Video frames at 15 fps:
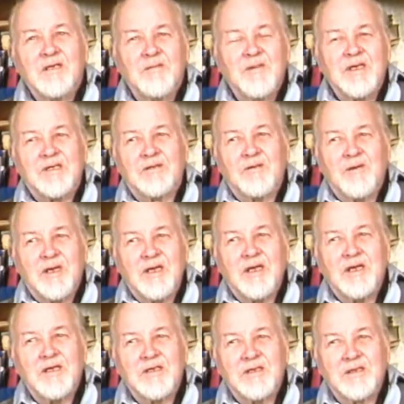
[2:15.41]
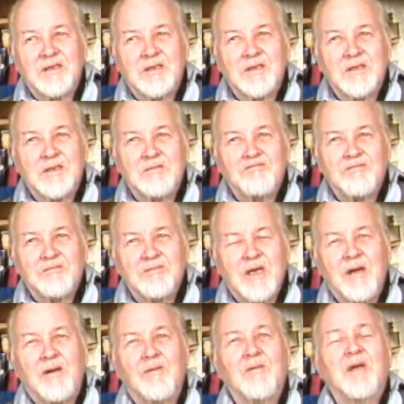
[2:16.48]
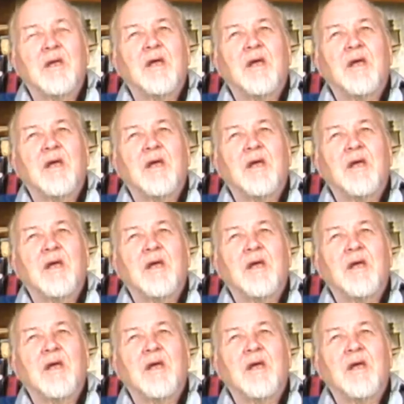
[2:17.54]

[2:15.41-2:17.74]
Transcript: the mid-20s, no.